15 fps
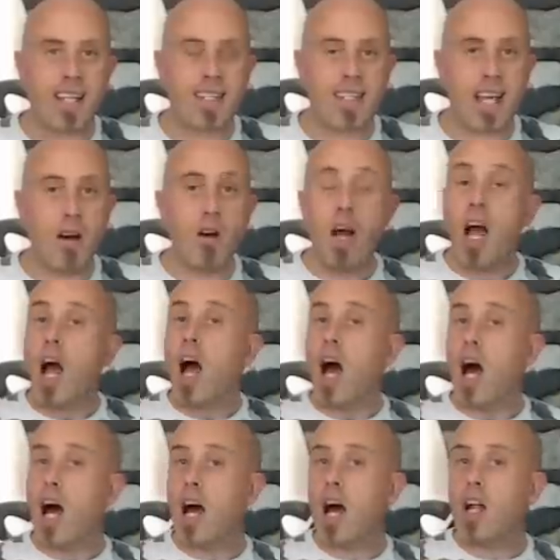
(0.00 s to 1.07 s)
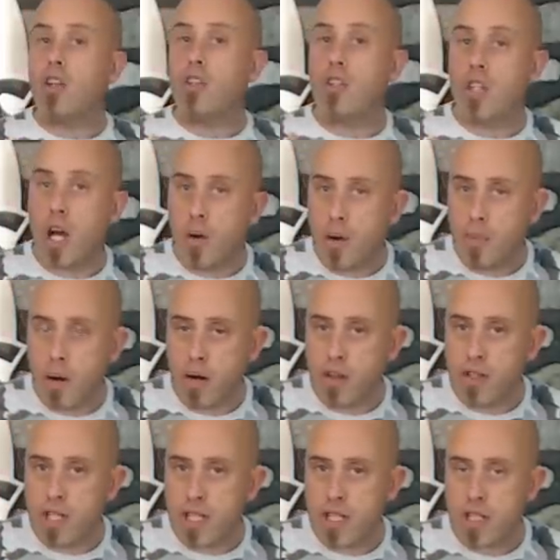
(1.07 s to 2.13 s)
XL, no
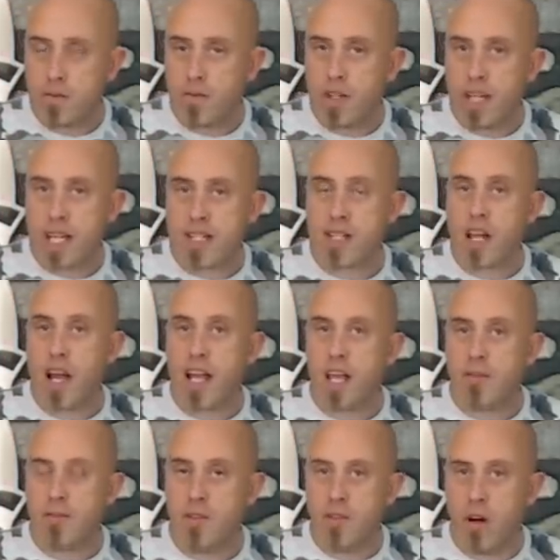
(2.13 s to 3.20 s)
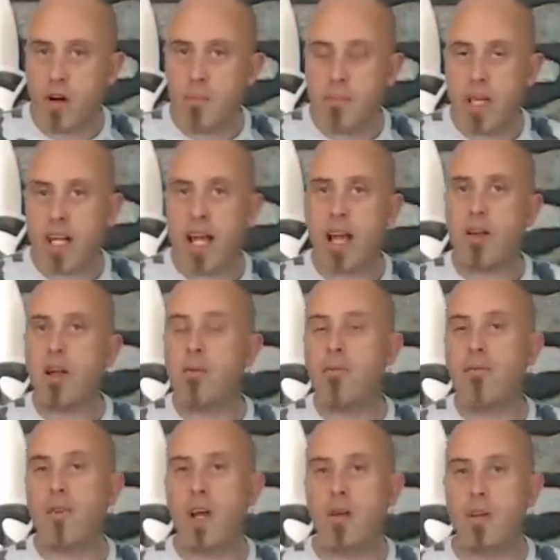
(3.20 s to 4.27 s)
apologies for this. I have not been out and
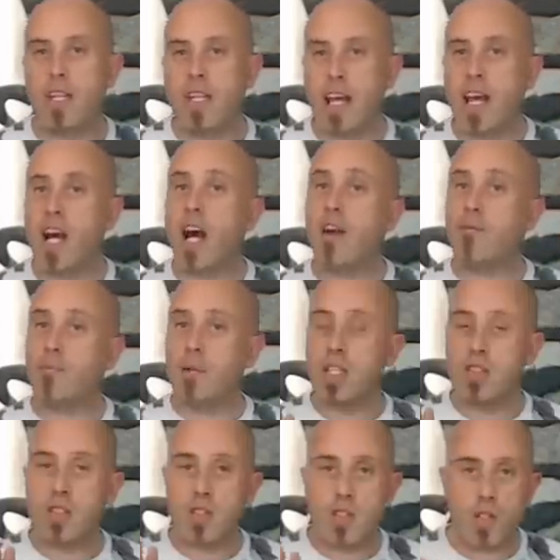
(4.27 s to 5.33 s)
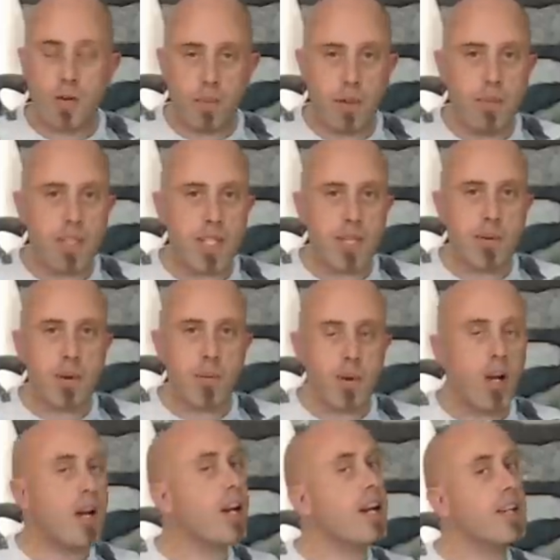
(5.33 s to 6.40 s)
flown it yet. I've been super busy with
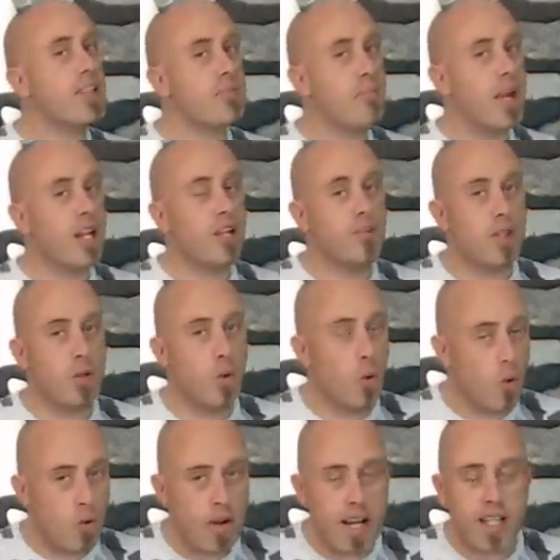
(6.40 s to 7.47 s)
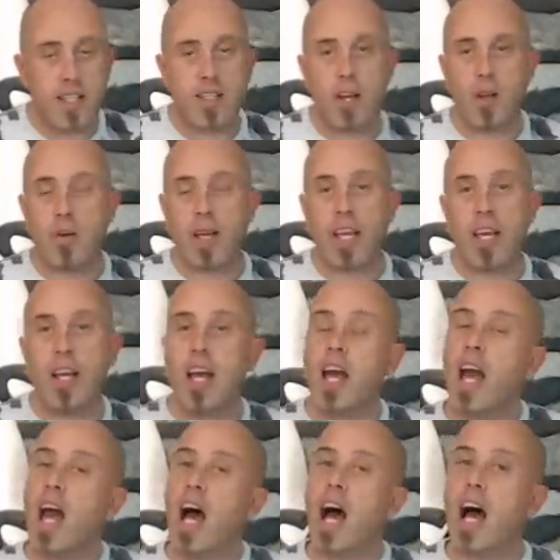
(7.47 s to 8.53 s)
work, and as many of you already know here,
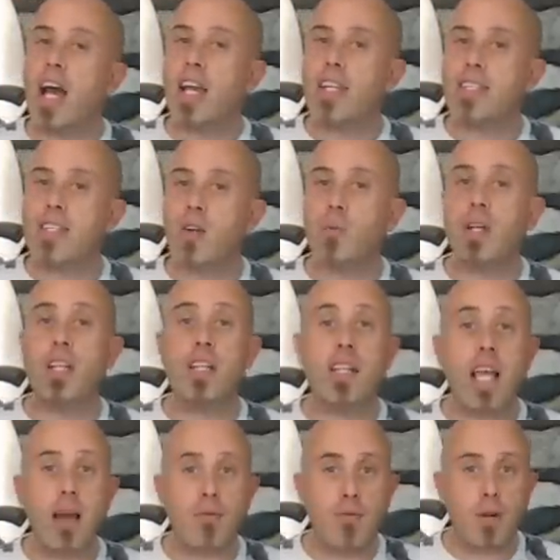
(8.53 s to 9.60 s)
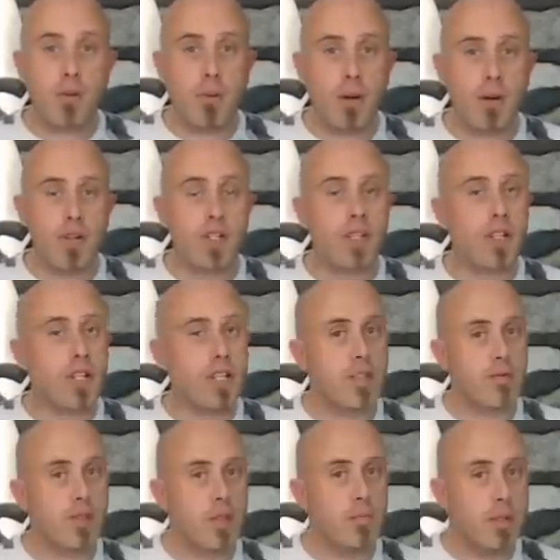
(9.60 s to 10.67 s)
is that we never apologize
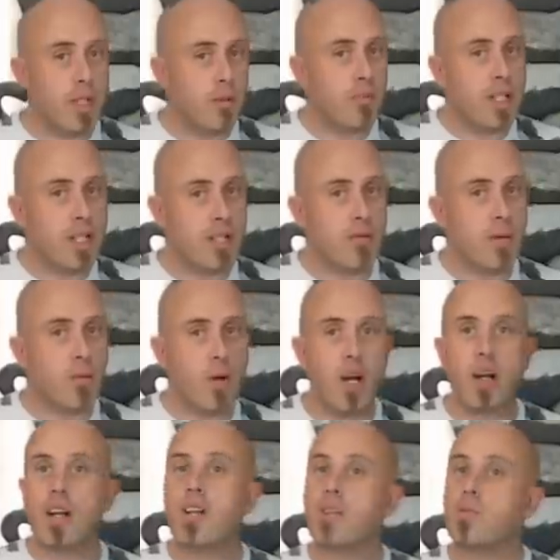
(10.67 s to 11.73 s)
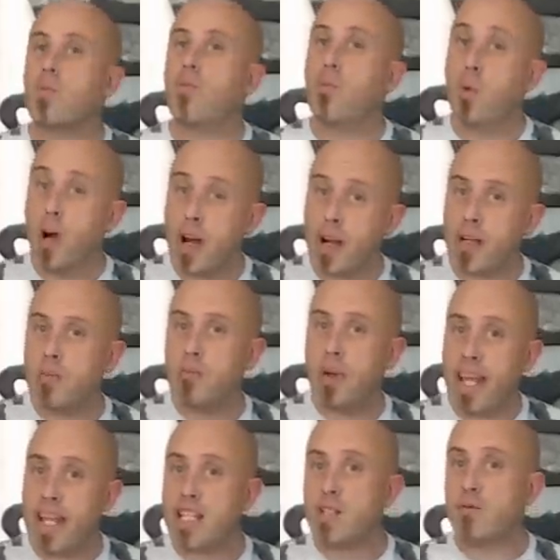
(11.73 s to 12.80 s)
for being busy with work, because work
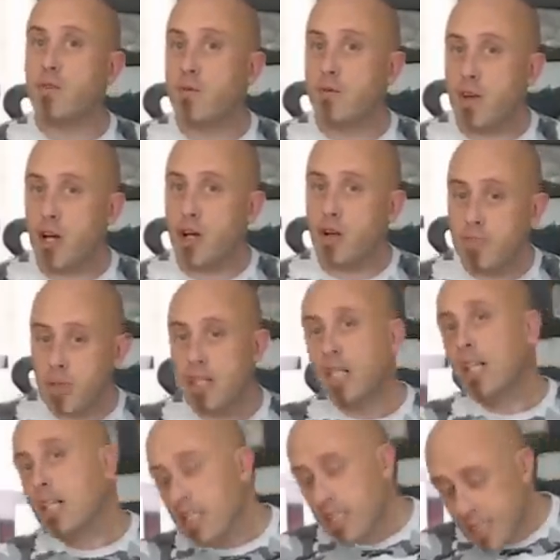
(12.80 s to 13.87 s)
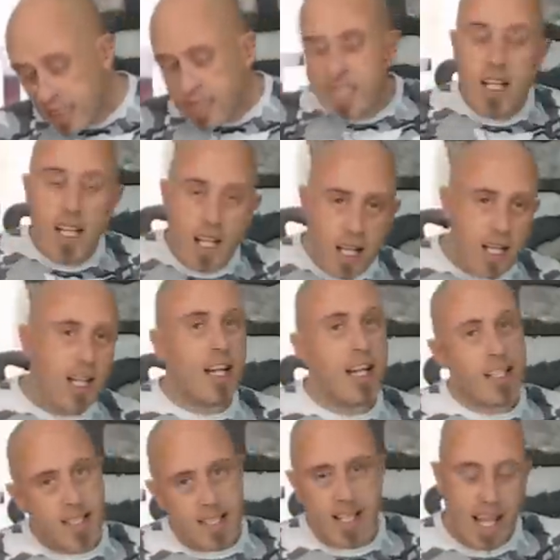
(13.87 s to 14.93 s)
pays for foam,
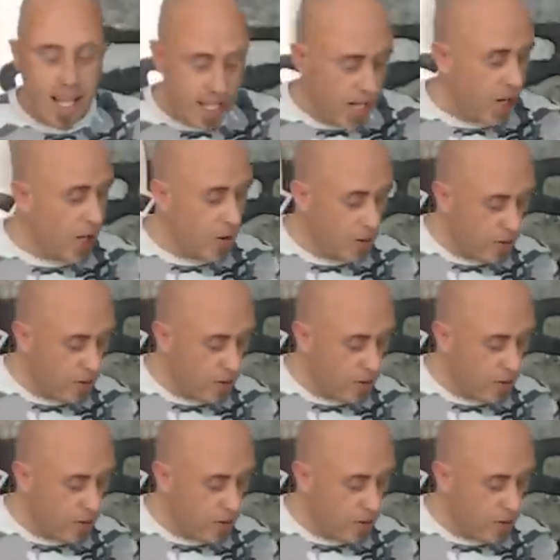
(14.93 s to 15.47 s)
and hey-ho